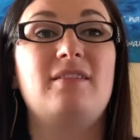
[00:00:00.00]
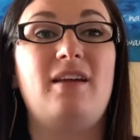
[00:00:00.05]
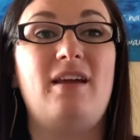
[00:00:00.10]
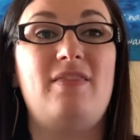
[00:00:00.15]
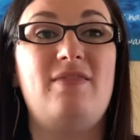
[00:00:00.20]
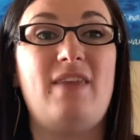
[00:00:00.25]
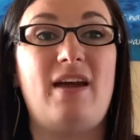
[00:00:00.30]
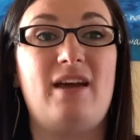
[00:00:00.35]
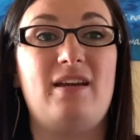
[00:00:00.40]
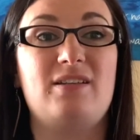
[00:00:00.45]

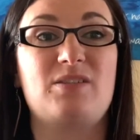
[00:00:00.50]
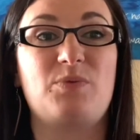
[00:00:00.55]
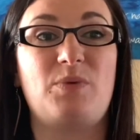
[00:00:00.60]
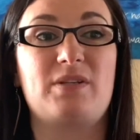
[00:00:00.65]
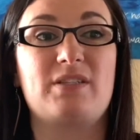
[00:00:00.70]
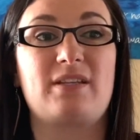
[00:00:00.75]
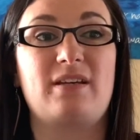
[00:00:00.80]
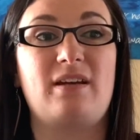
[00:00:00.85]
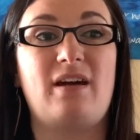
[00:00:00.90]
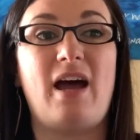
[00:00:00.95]
And that is
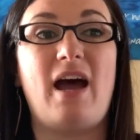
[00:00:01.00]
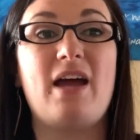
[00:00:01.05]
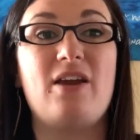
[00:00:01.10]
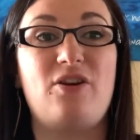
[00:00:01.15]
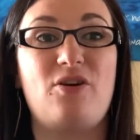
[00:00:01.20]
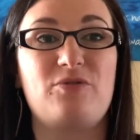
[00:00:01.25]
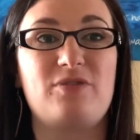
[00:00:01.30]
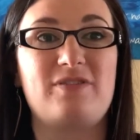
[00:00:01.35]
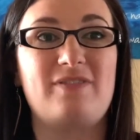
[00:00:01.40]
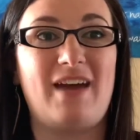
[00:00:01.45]
I
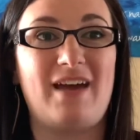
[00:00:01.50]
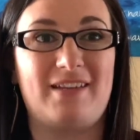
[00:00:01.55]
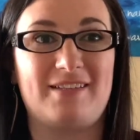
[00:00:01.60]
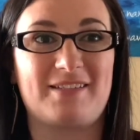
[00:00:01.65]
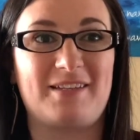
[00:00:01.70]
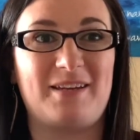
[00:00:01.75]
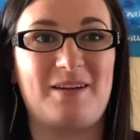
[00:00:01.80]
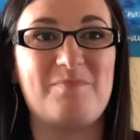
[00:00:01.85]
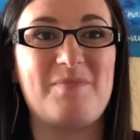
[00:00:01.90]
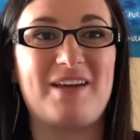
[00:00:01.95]
know that
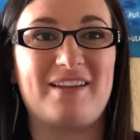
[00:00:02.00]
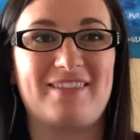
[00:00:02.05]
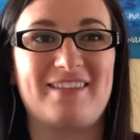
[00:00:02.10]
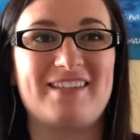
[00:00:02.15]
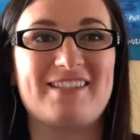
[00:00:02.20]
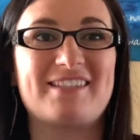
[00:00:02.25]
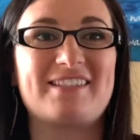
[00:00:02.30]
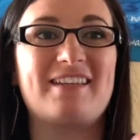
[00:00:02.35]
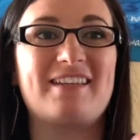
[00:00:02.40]
is gonna make this